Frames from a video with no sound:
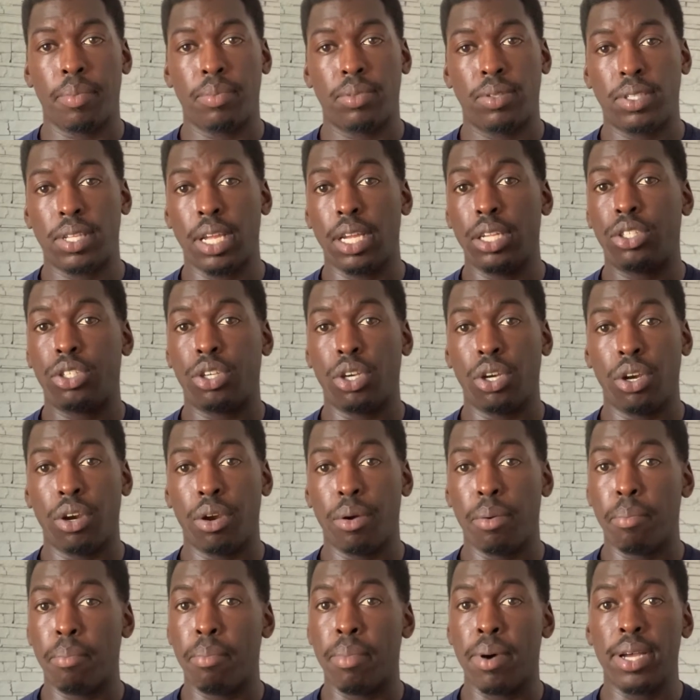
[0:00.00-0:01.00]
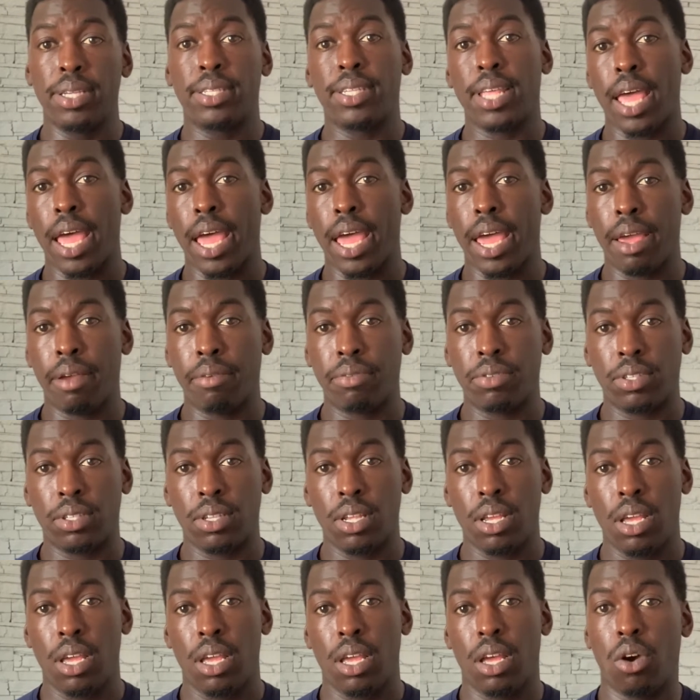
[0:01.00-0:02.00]
state your must-haves
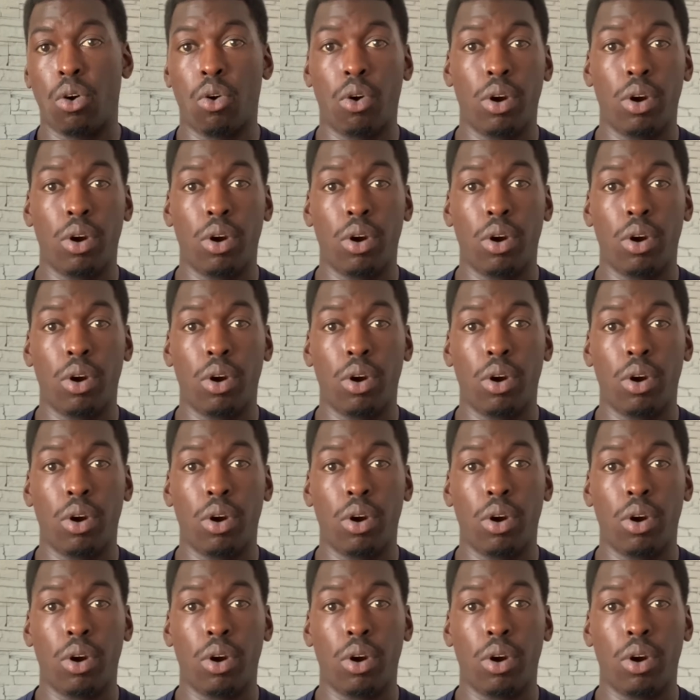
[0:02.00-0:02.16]
or